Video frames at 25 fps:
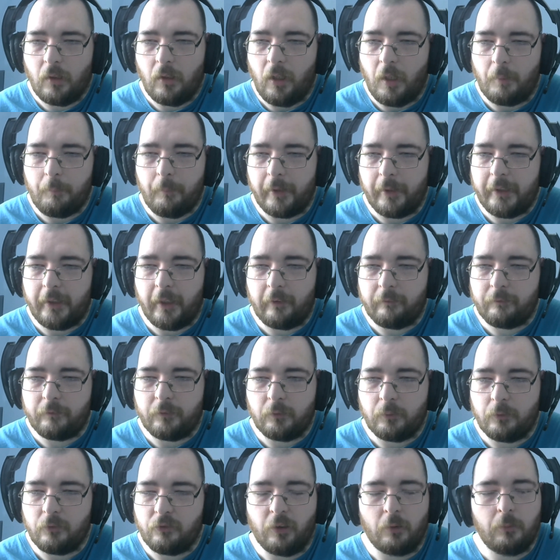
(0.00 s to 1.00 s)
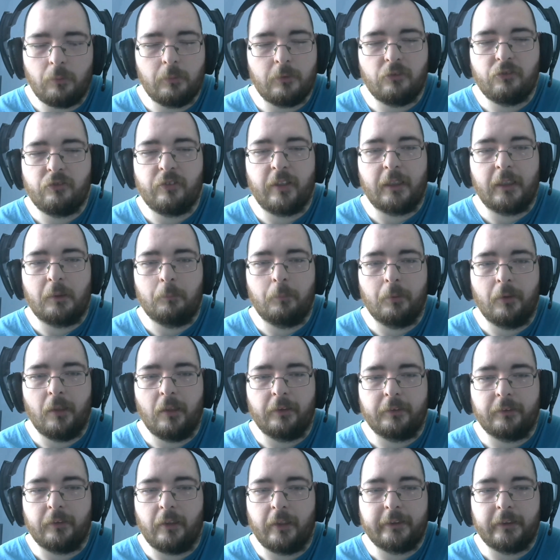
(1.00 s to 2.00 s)
I may have to result in selling
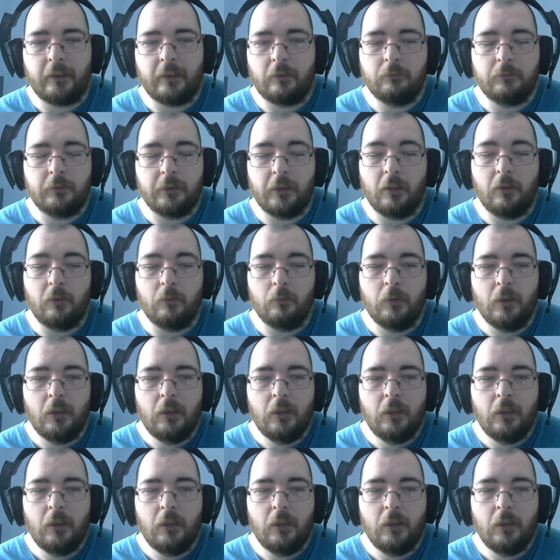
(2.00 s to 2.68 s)
blood. I don't know.